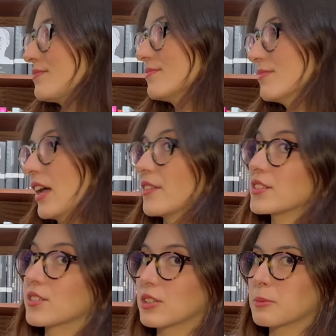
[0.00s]
Now, this
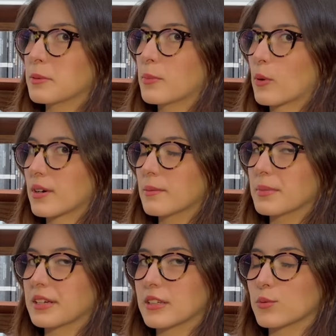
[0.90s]
is going to be important
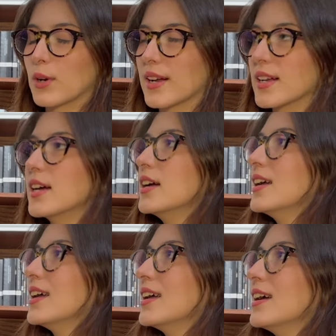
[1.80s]
because when
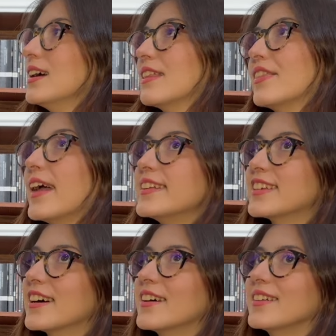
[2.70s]
they
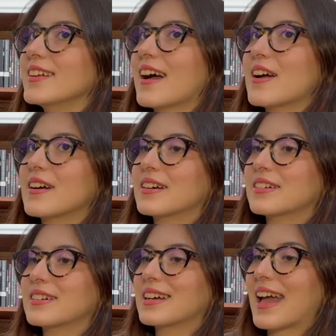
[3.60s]
tell
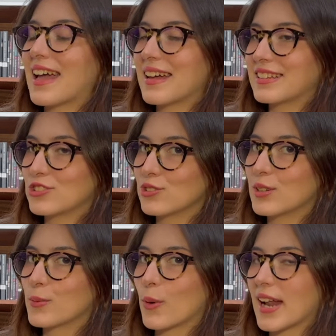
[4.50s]
Julian what